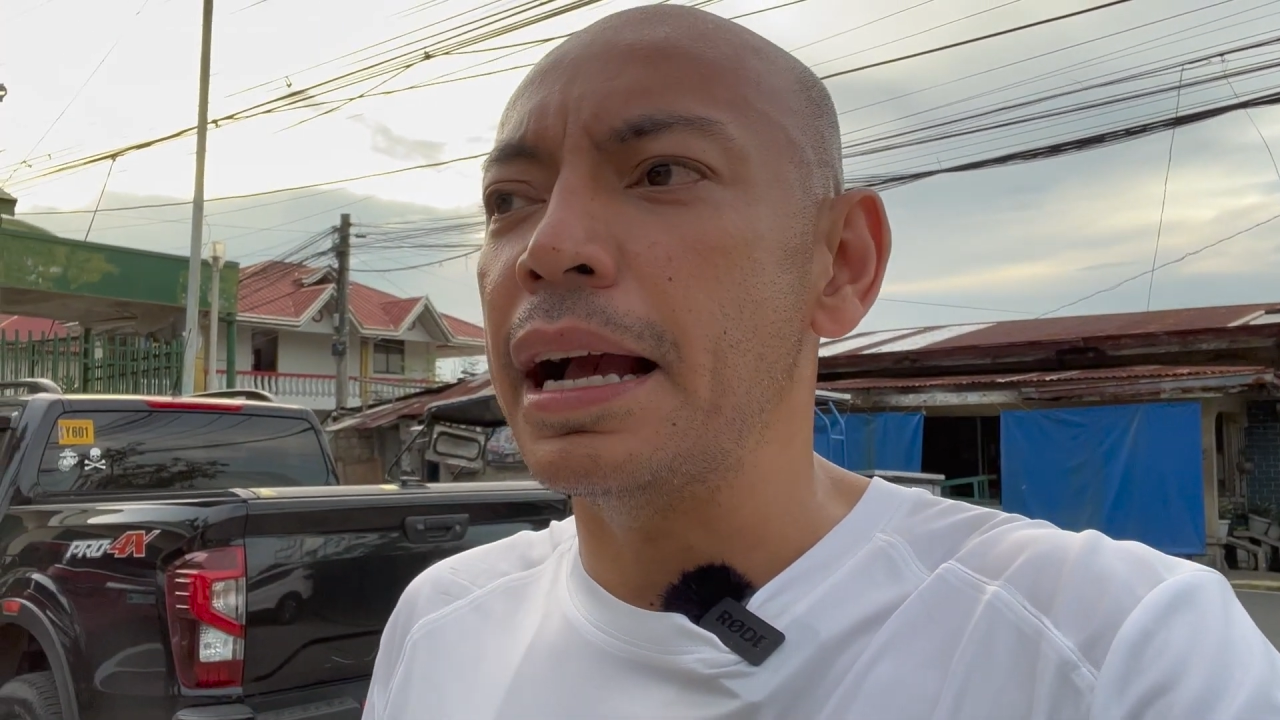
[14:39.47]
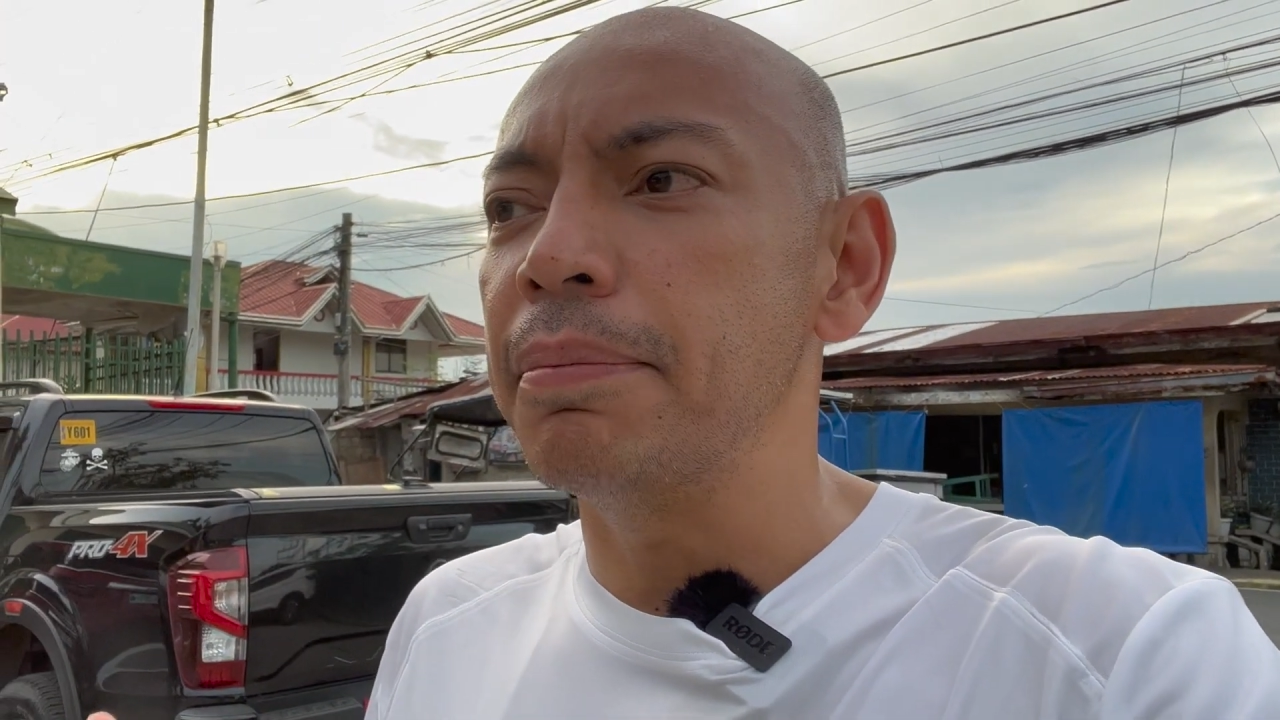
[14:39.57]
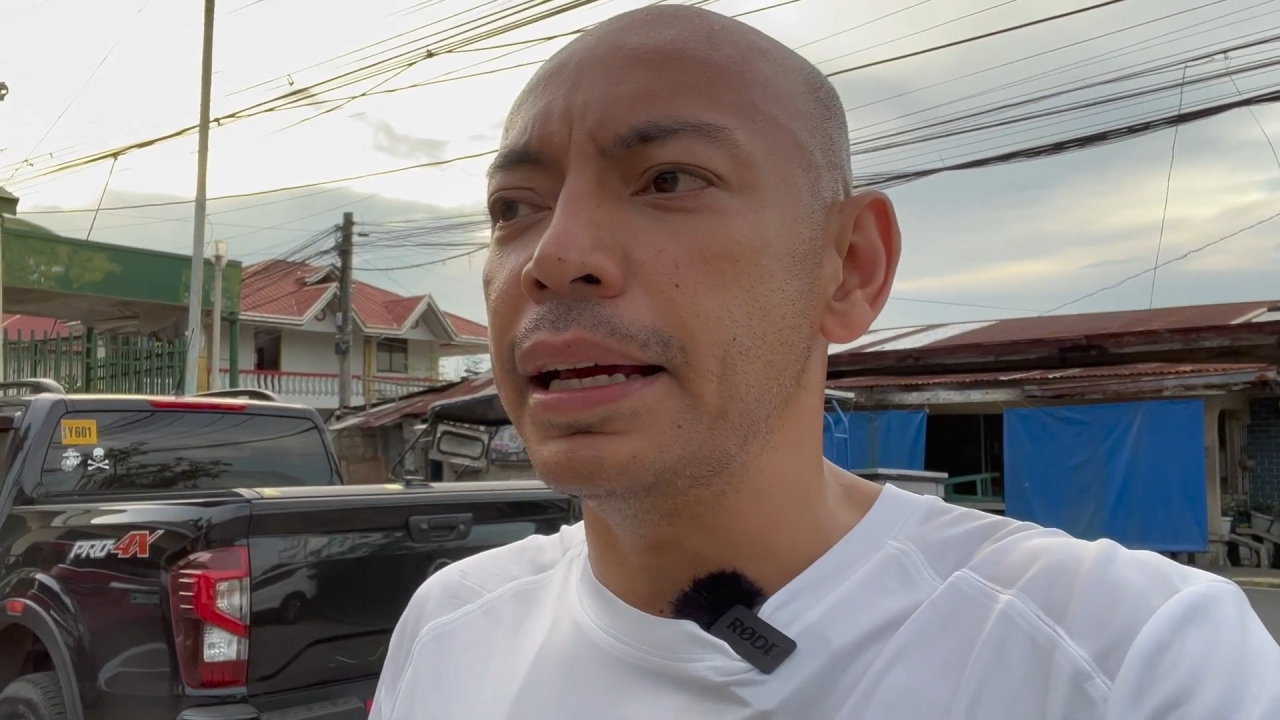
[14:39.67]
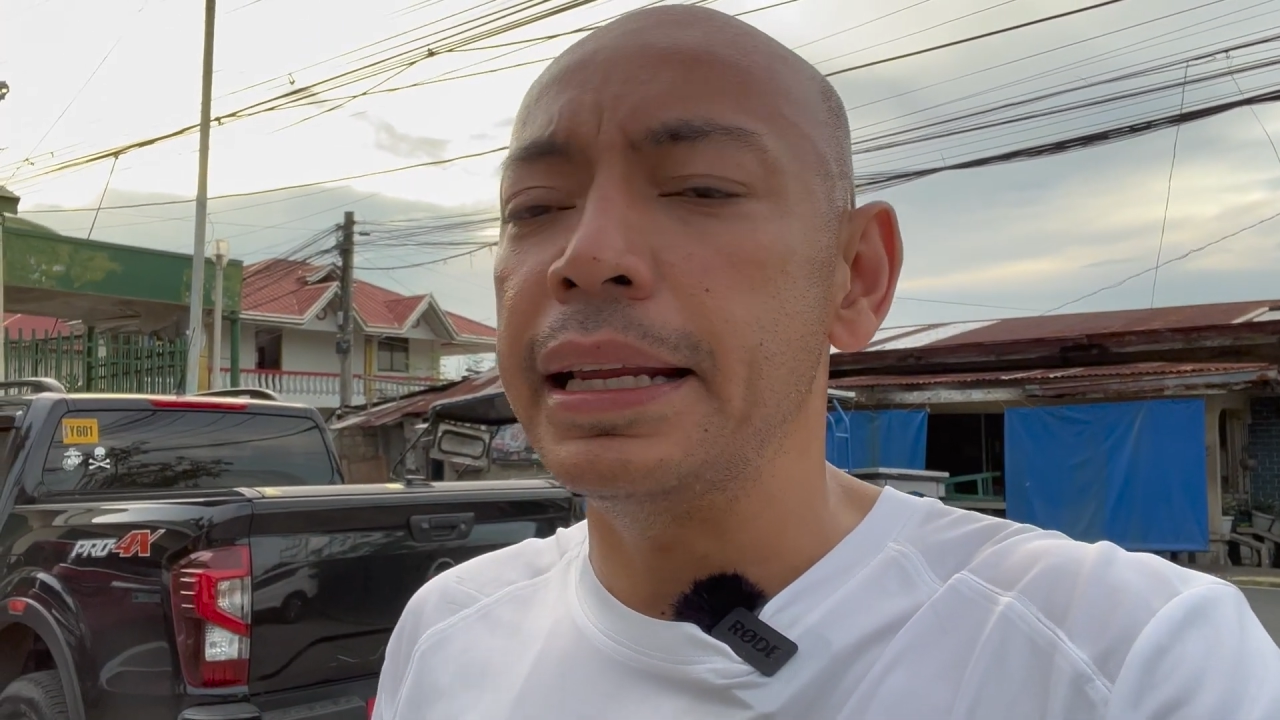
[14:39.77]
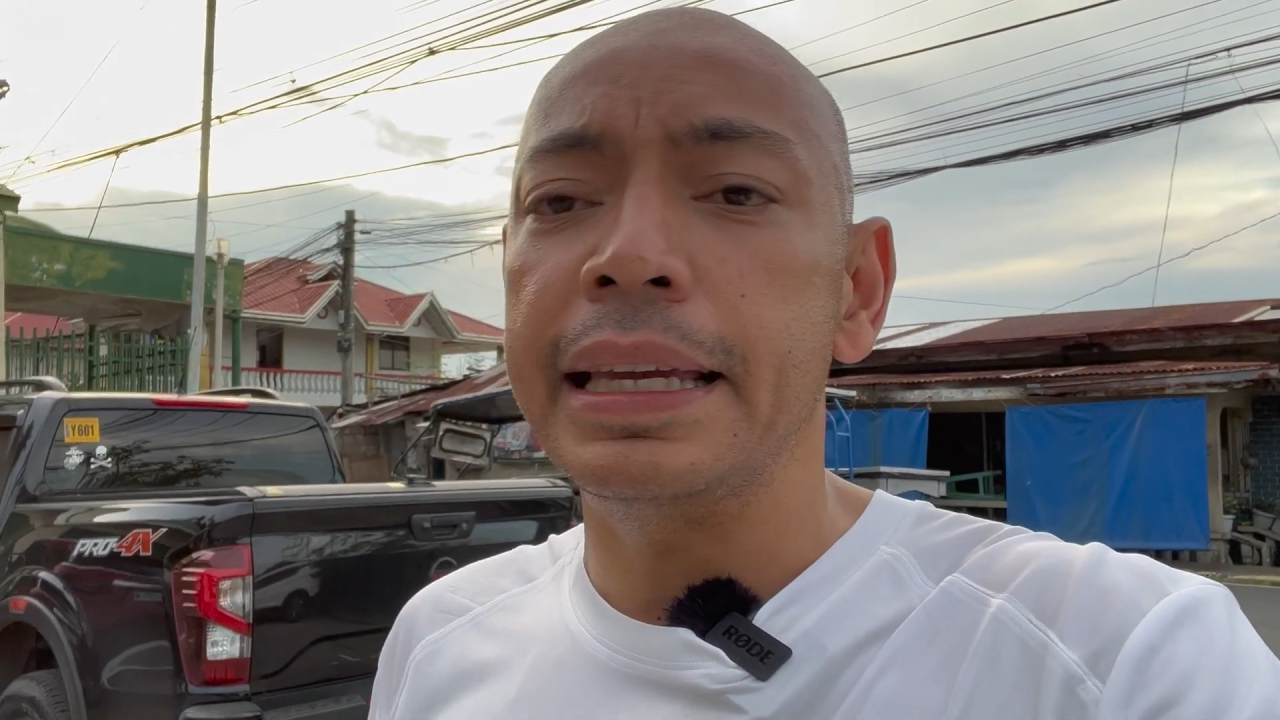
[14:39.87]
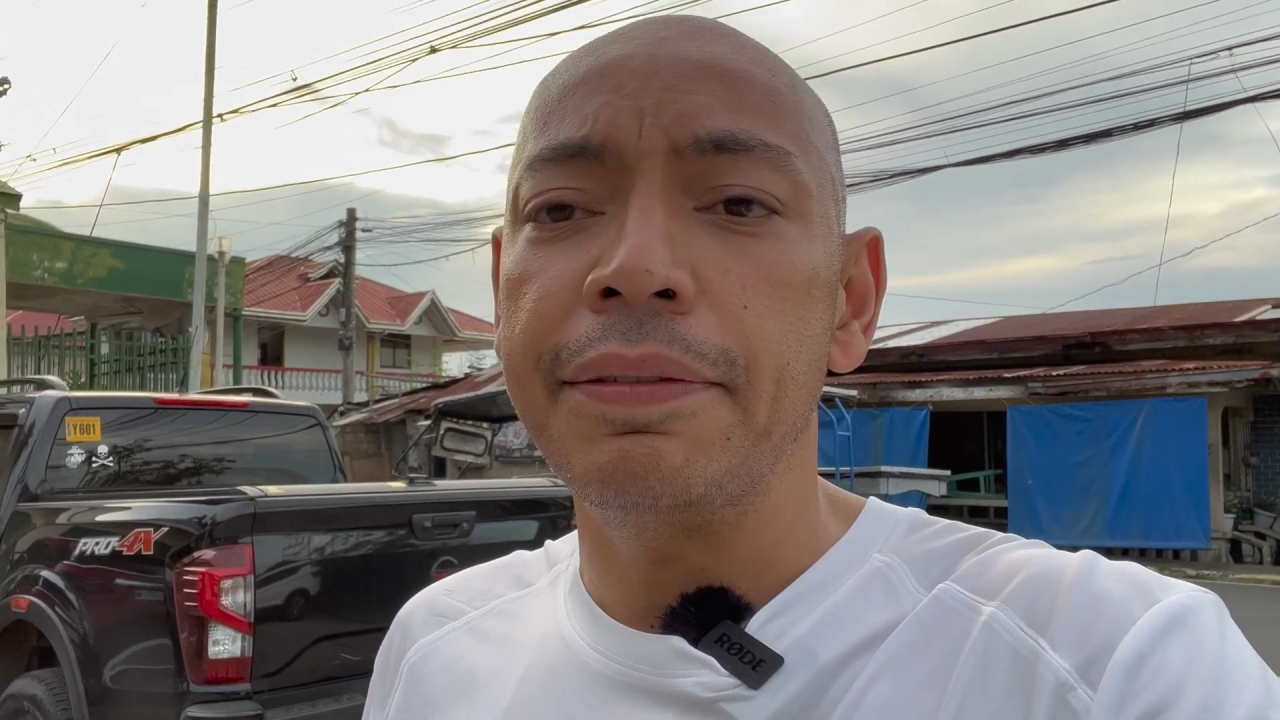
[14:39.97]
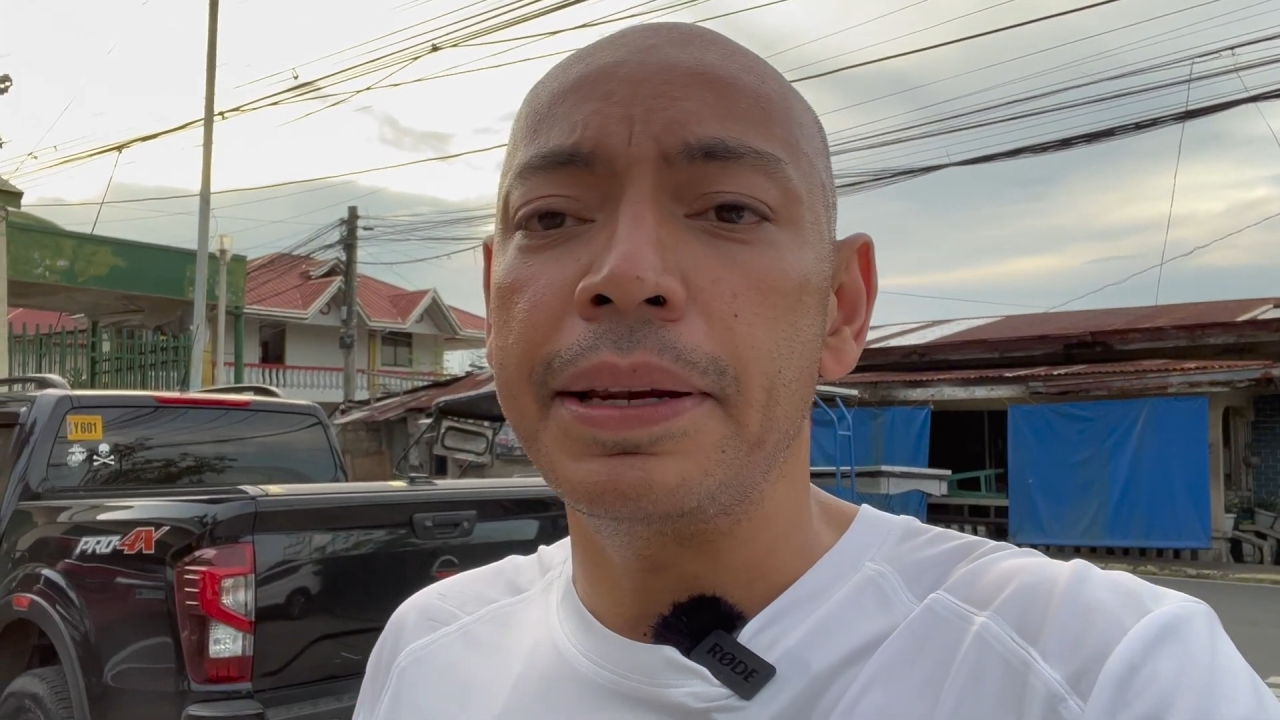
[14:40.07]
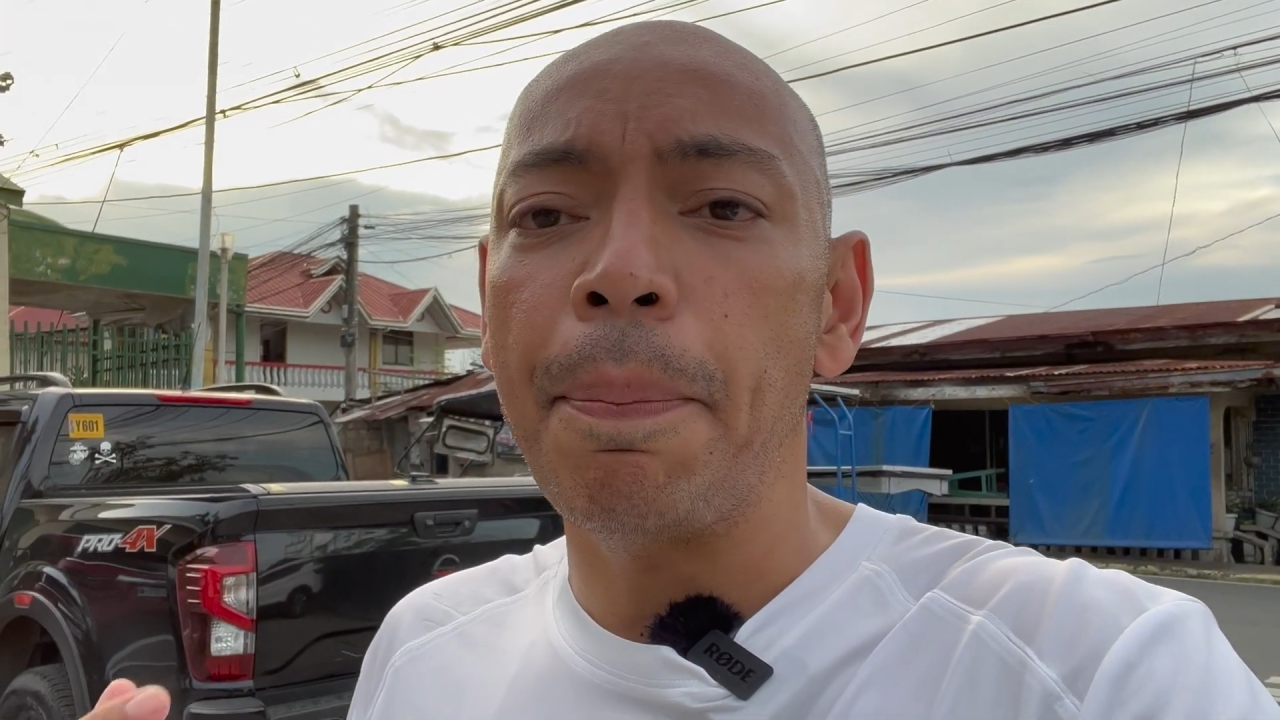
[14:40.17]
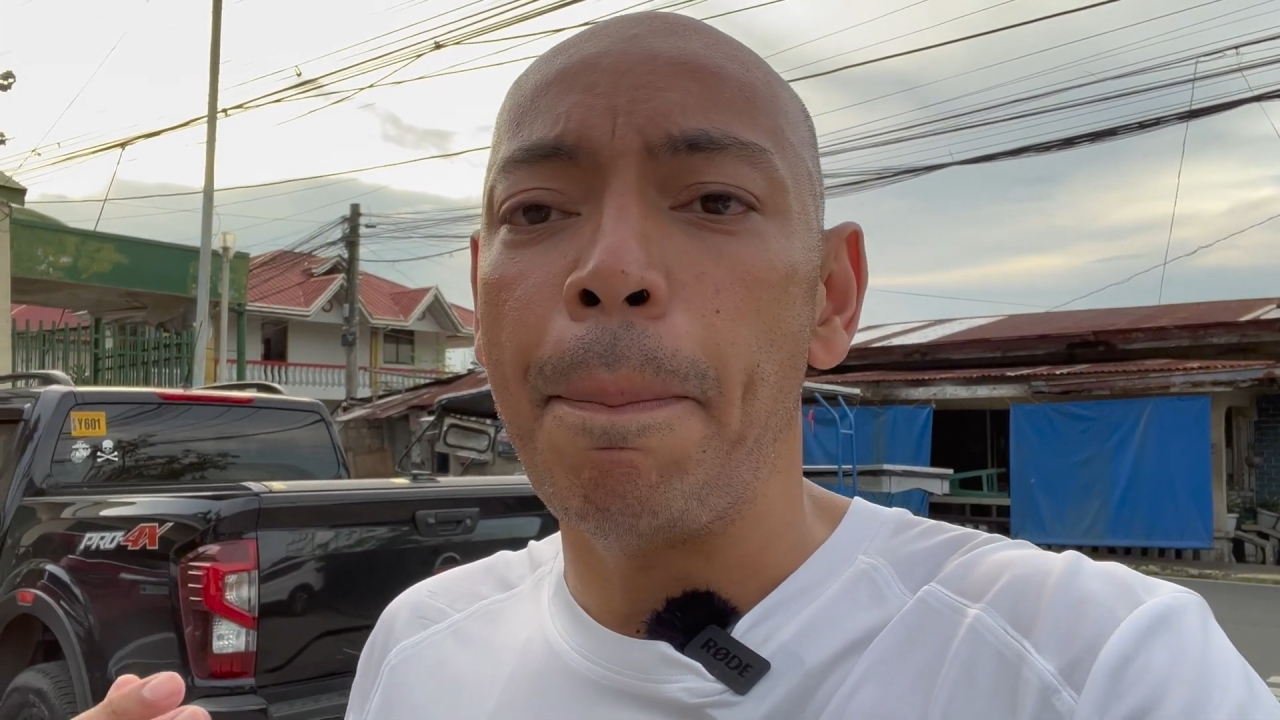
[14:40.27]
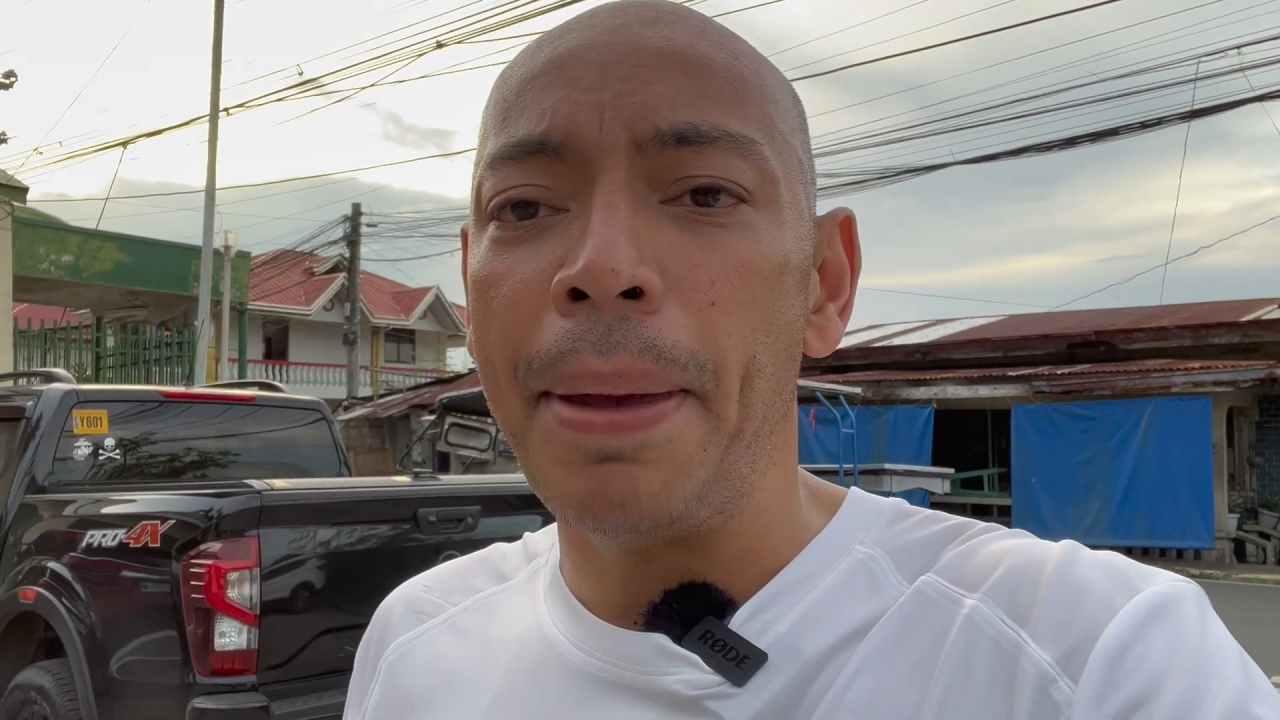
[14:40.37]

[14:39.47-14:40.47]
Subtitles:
I'm gonna give it a